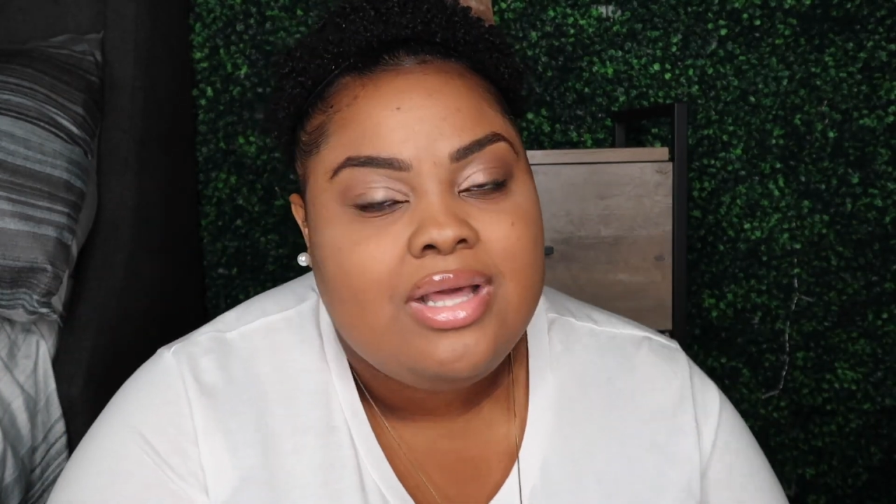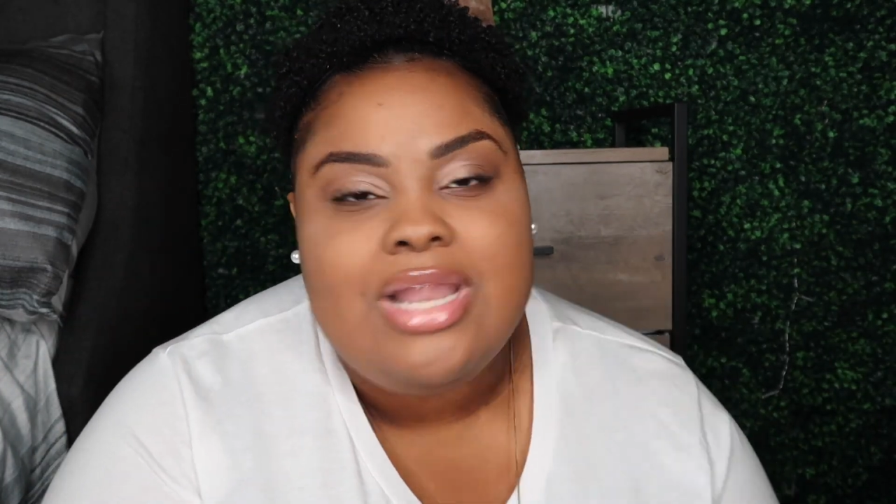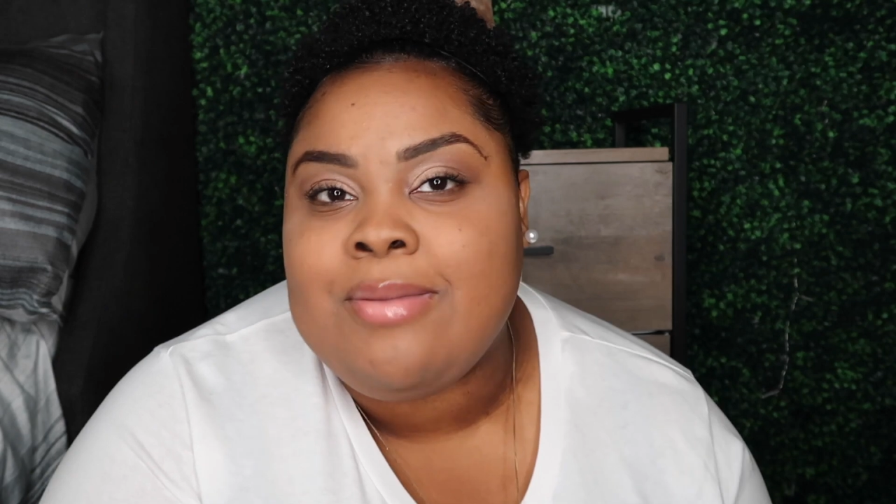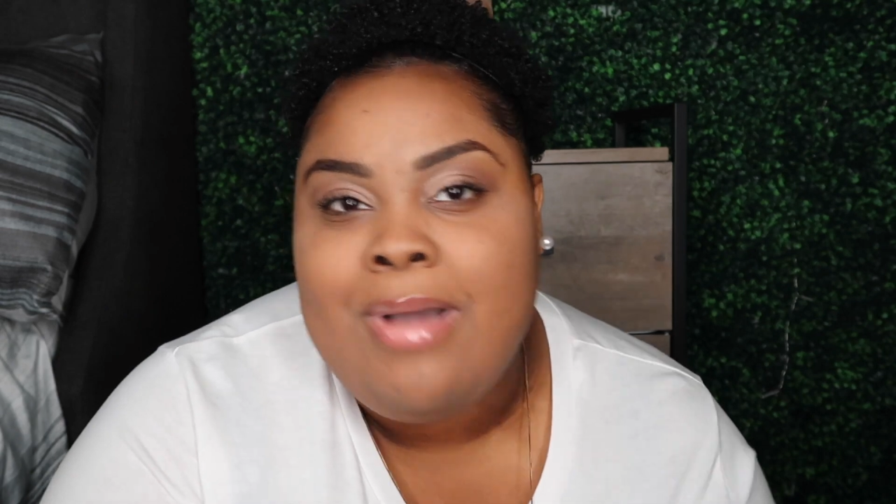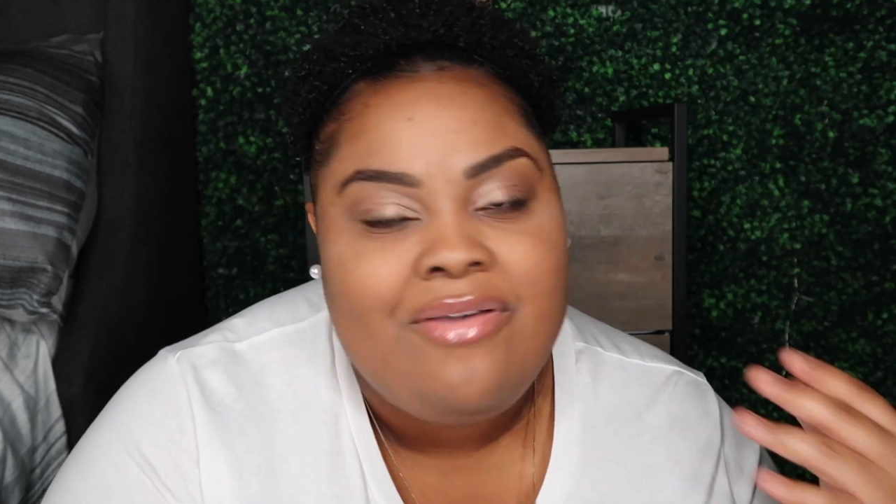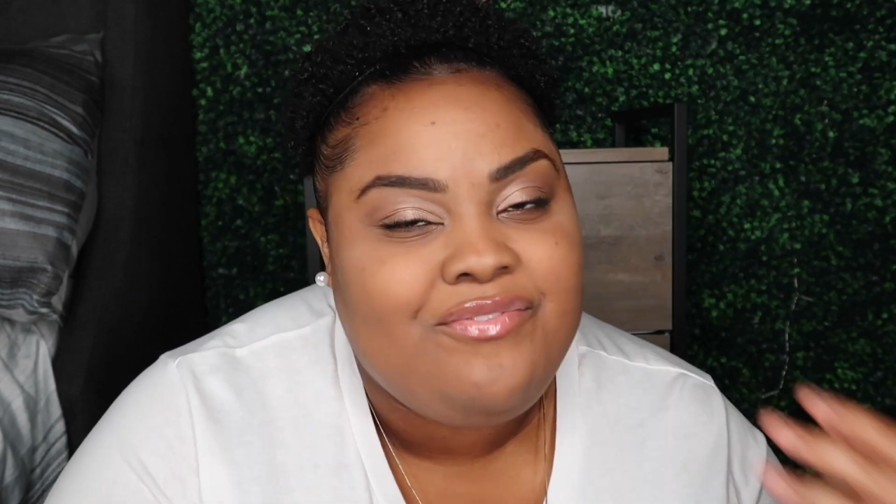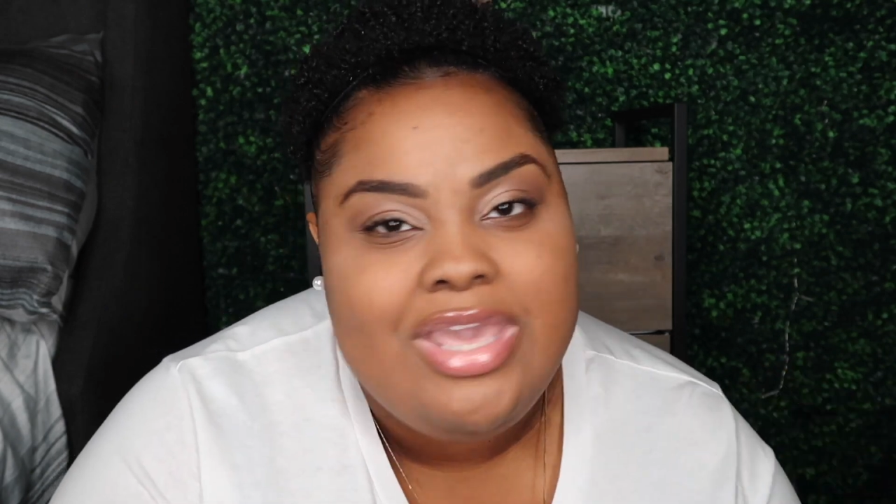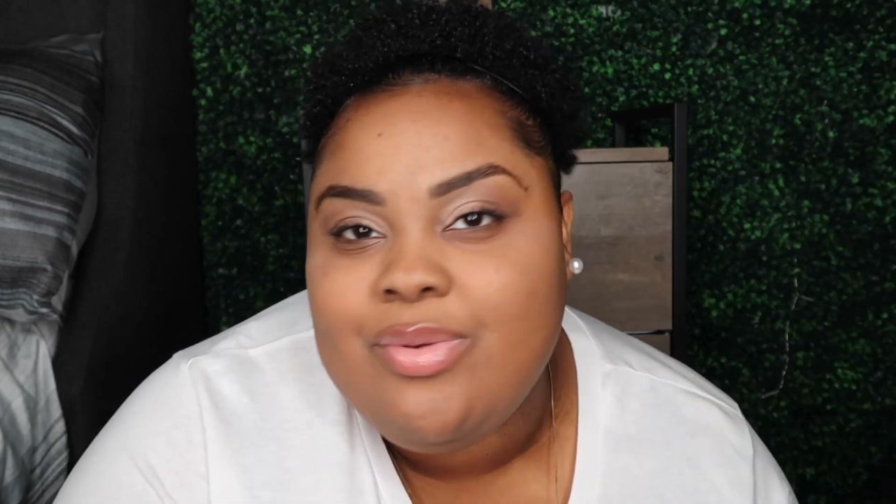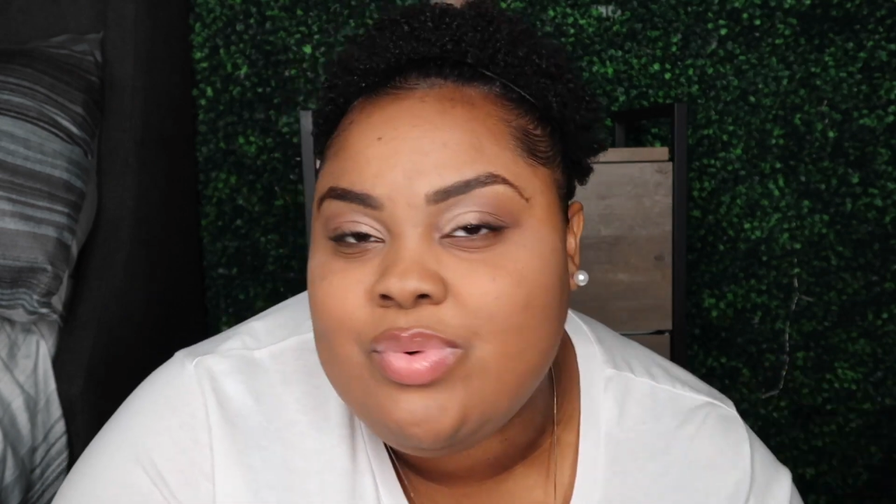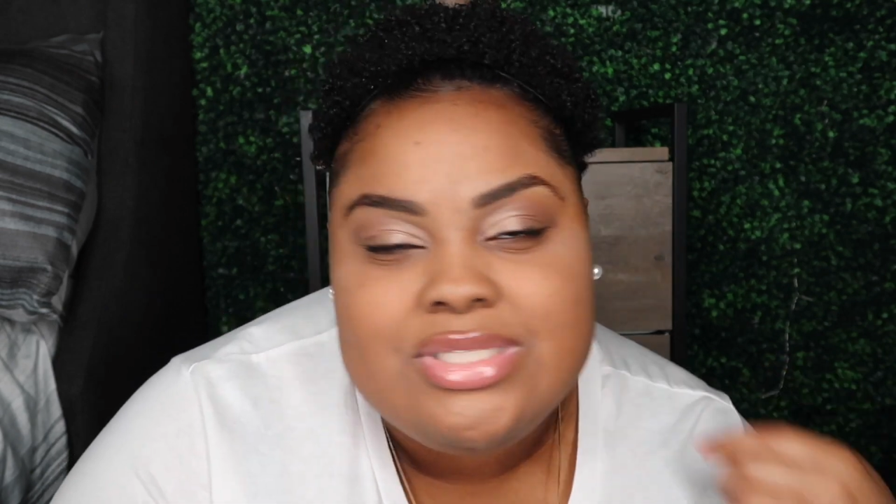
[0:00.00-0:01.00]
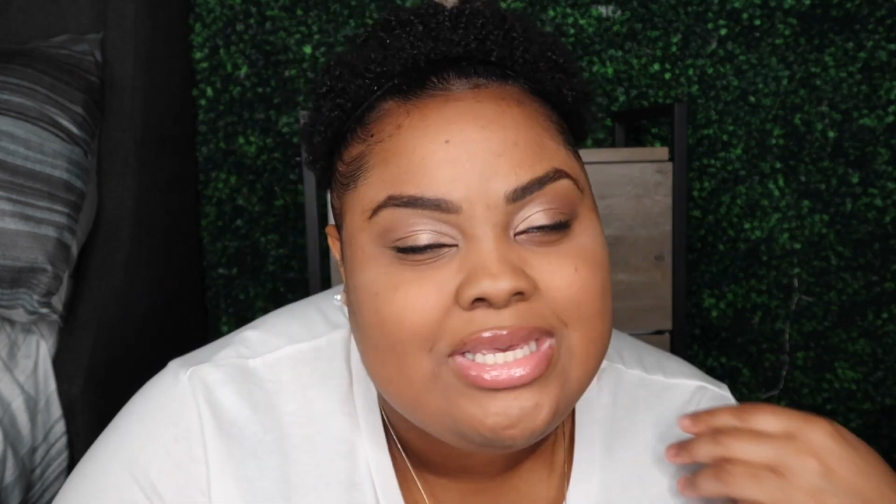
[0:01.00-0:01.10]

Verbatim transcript: Like, my feet was